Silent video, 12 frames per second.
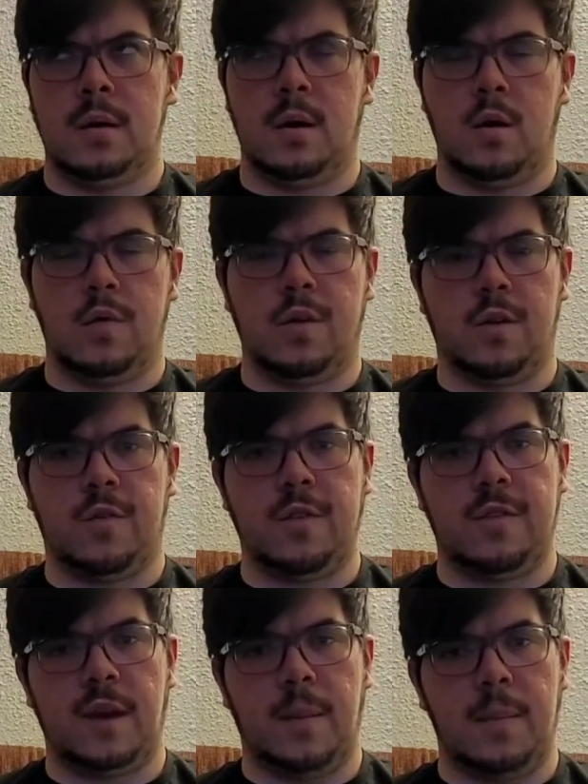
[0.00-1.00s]
oh, 10 or
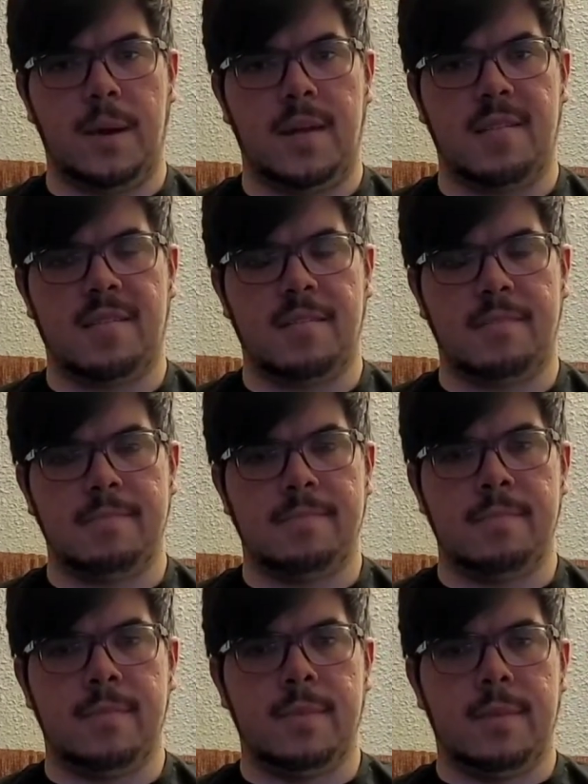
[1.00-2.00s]
15 minutes
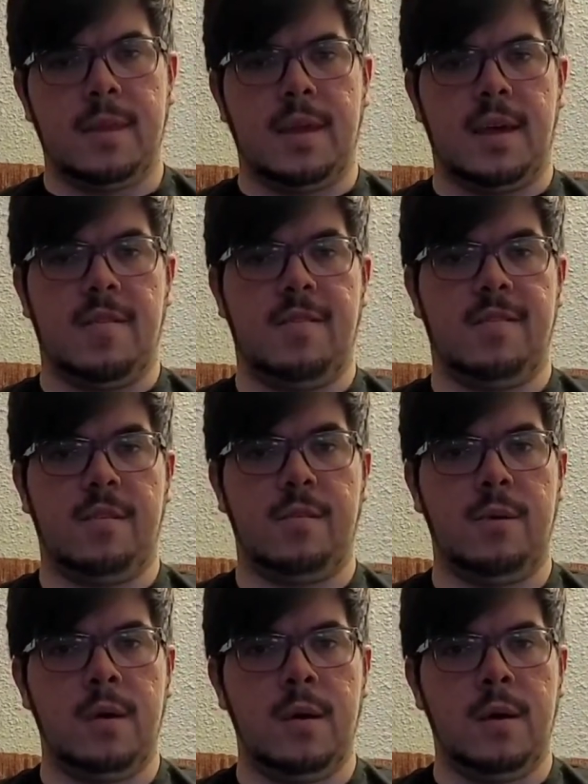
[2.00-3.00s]
that it gives you
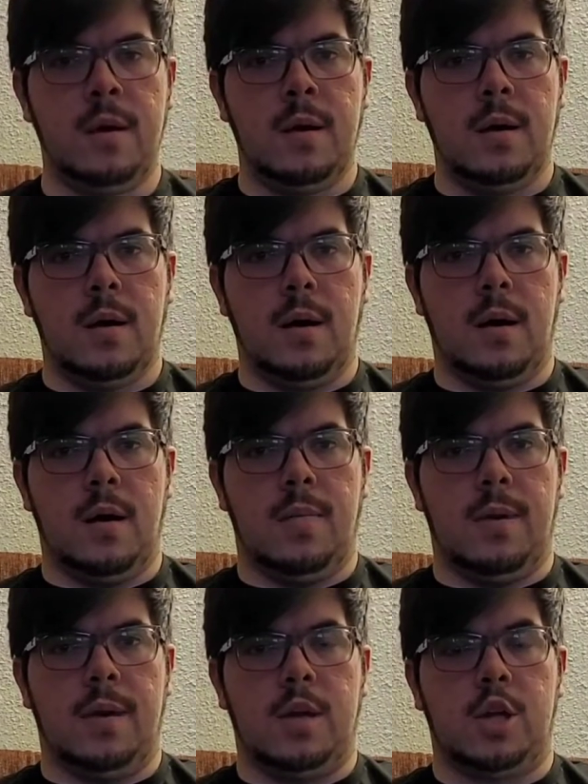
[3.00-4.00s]
um,
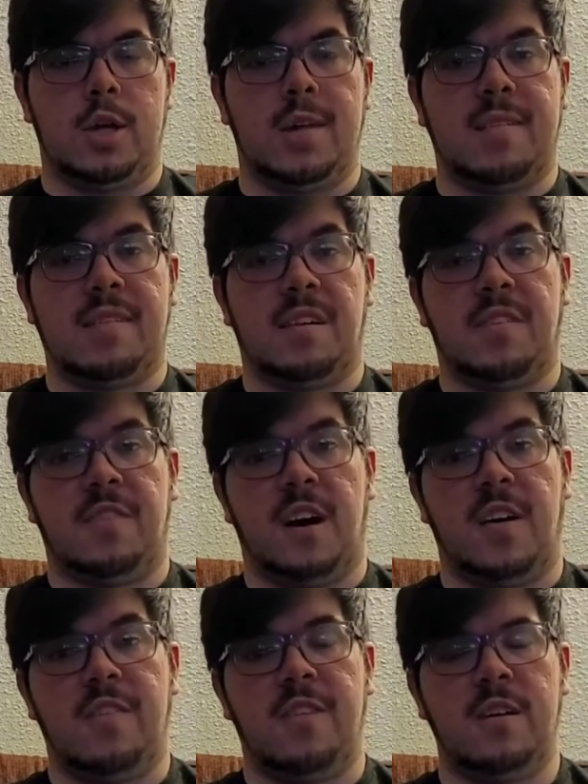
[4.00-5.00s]
and shut itself
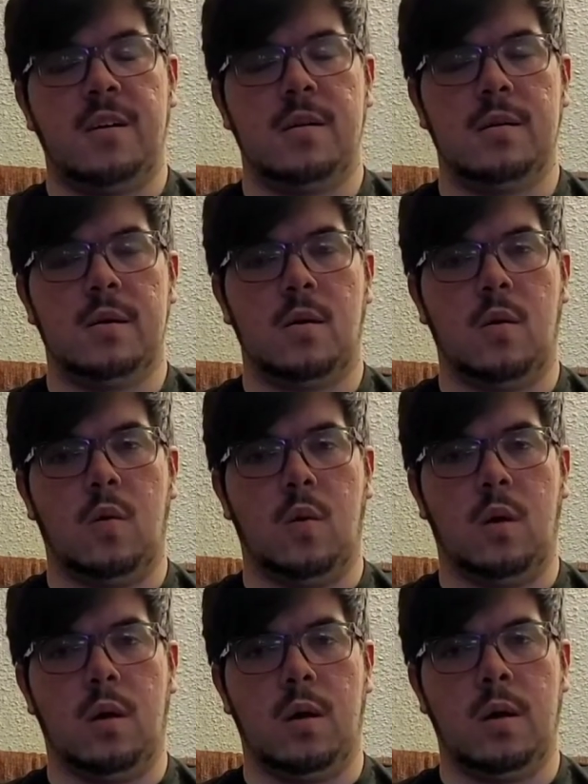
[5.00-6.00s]
off,
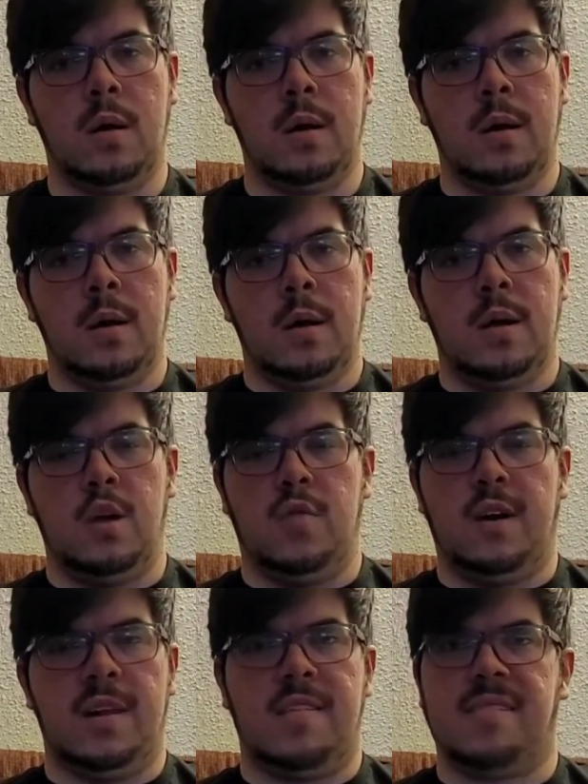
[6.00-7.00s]
or you've
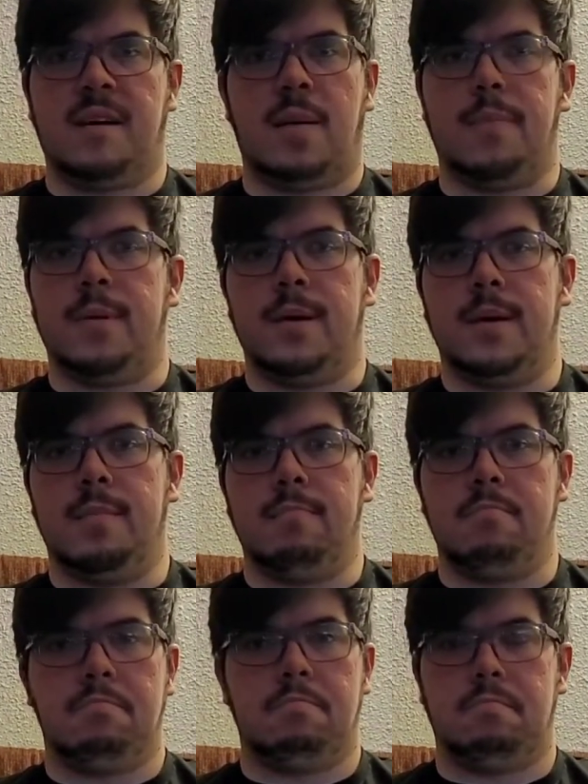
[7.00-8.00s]
had to stop it
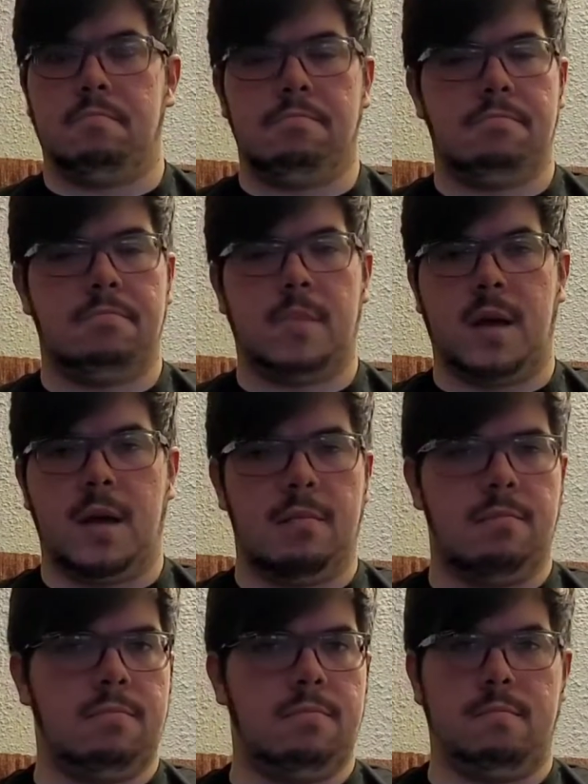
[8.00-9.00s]
and
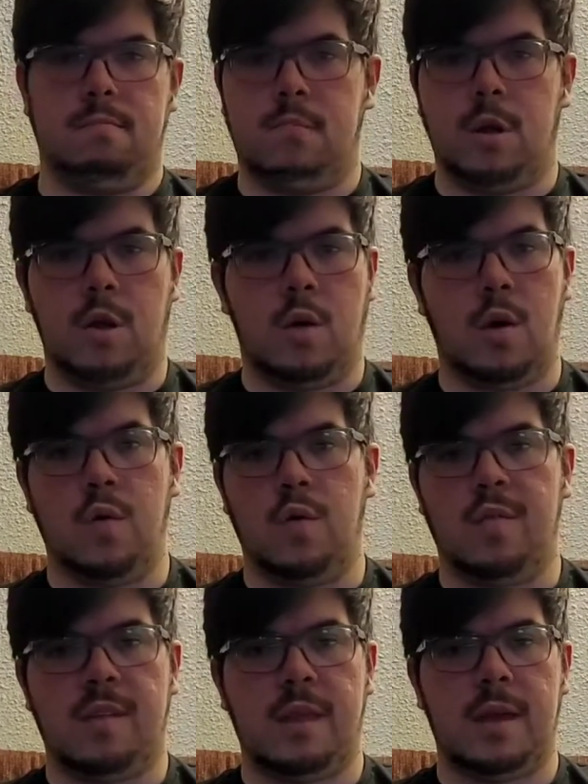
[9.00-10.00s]
you know go do
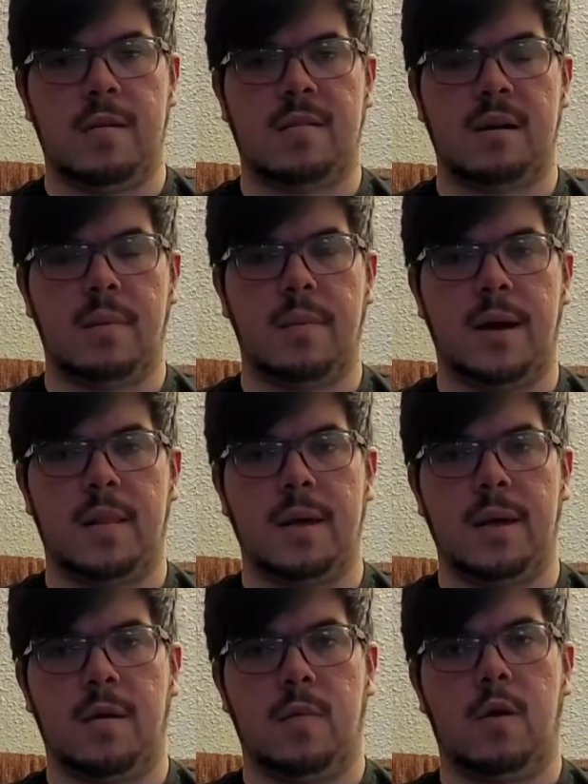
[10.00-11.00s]
something else, come back
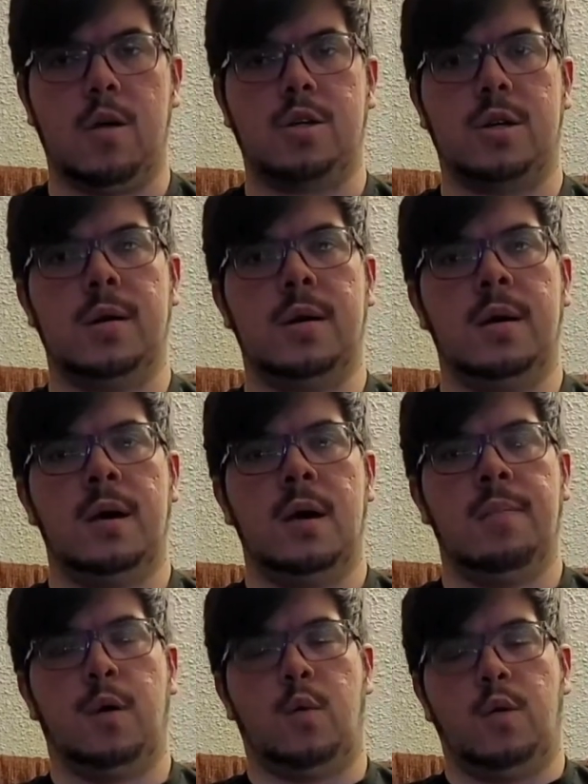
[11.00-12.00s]
later and watch it.
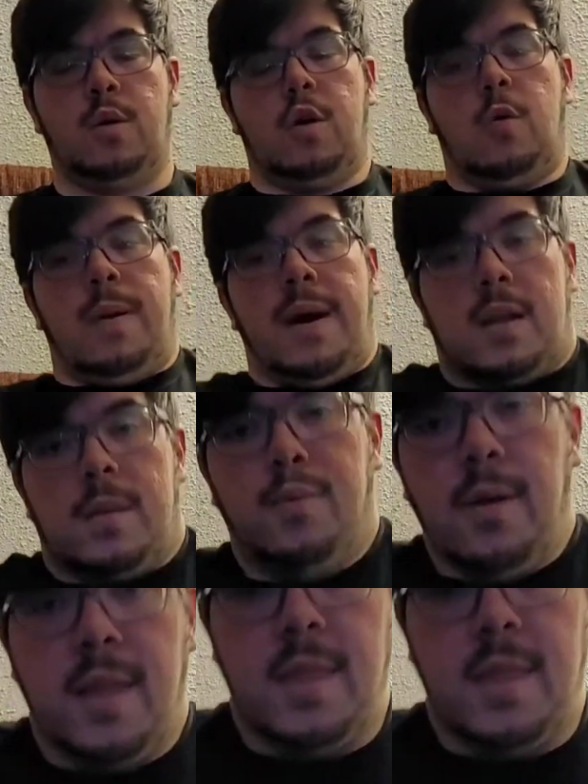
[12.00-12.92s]
But when you go back to play